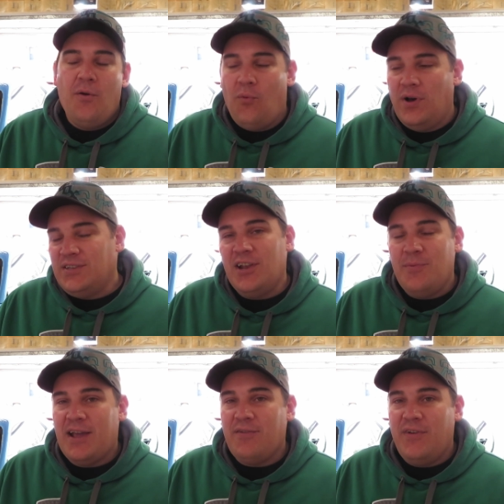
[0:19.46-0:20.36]
Wasn't going
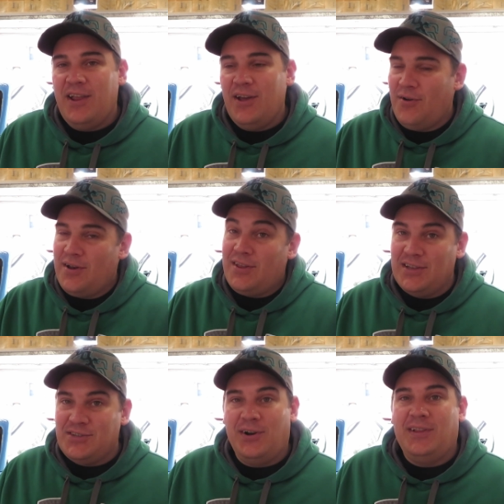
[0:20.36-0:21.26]
to make a video until
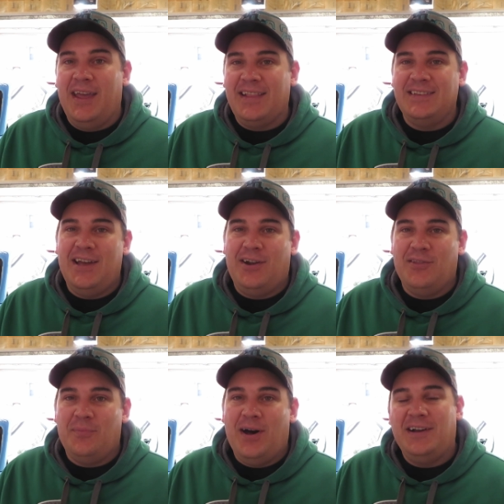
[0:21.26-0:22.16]
I started taking this out of
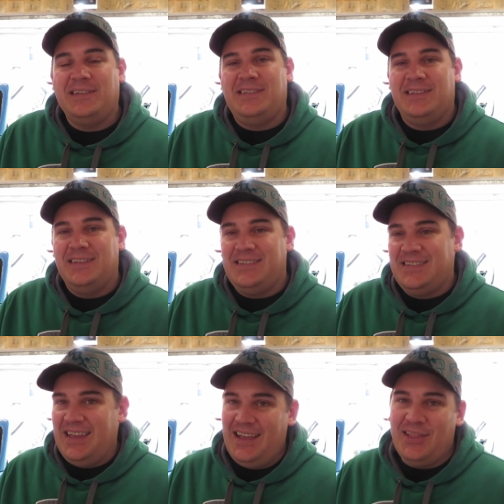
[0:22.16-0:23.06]
the box,
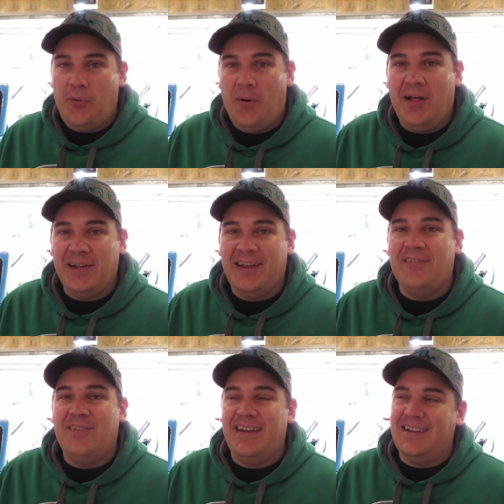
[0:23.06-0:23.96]
seeing the quality
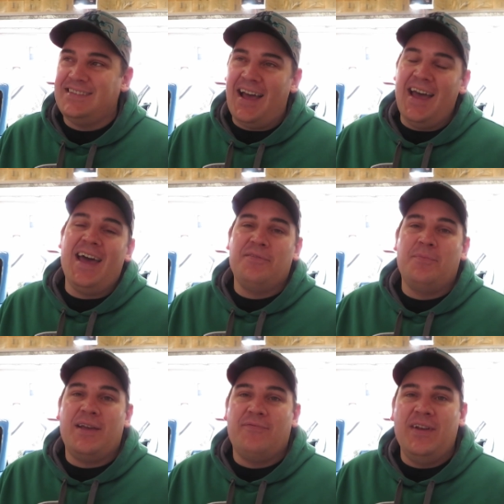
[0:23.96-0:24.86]
of it, and I was like, I have to
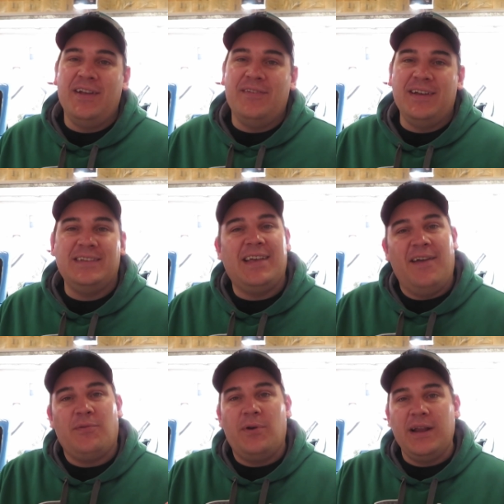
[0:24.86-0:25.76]
make a video of this. I
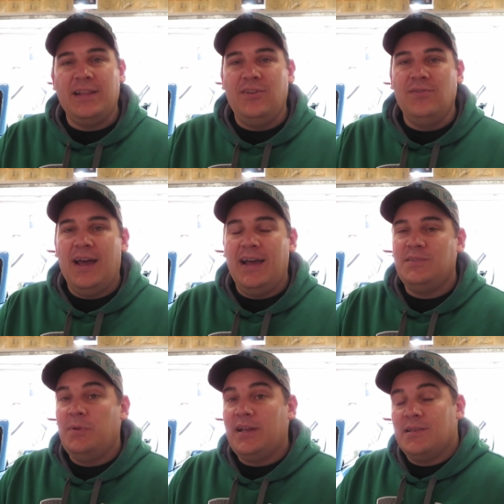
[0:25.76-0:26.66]
have to bring it to you
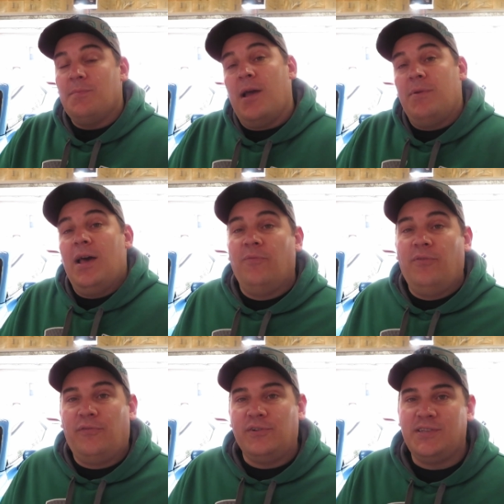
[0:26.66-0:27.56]
guys because it might be
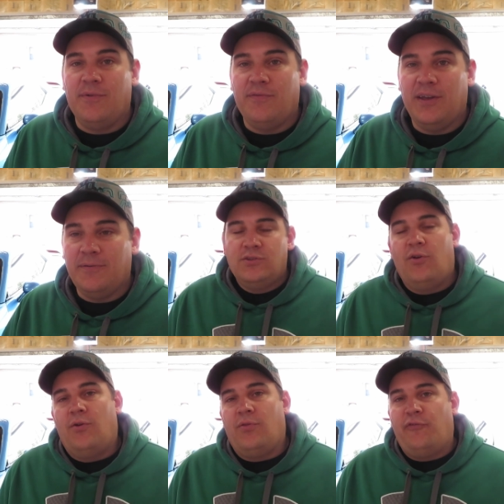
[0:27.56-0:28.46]
helpful for some of you.
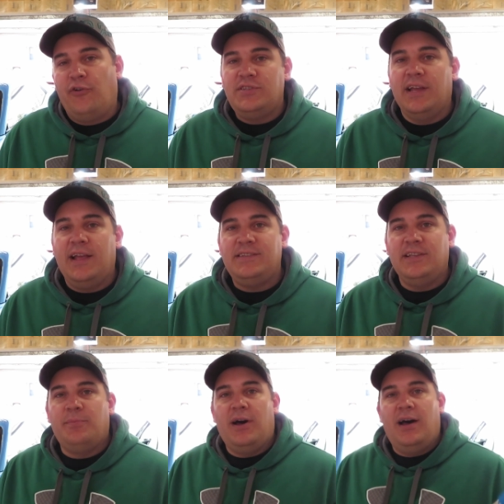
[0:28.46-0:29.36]
So the first thing that's
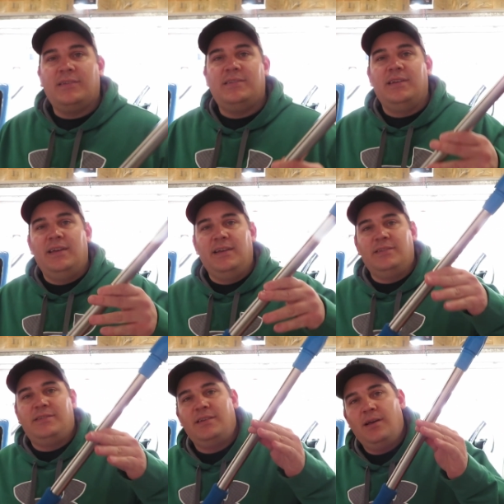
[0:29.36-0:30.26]
in the box
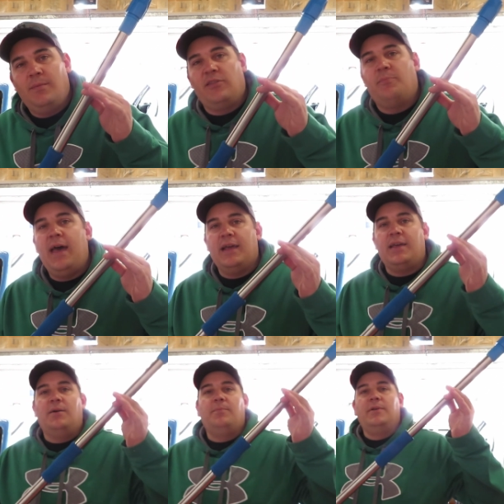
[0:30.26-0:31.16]
is, I'm about to back
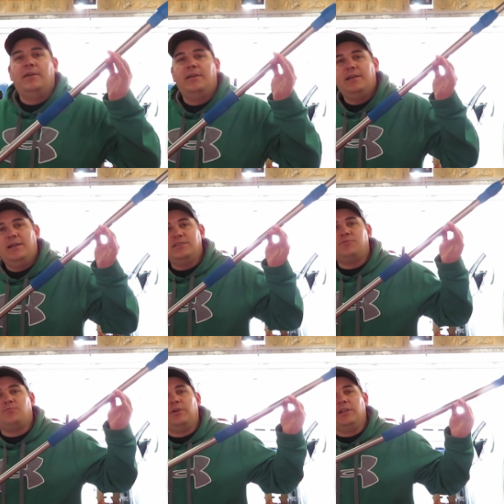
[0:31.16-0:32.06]
up, is
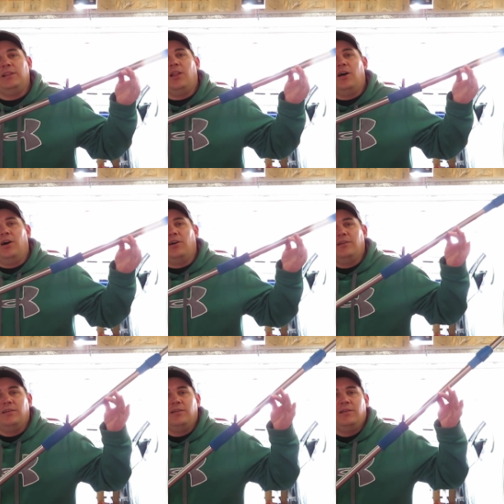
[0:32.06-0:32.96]
this really long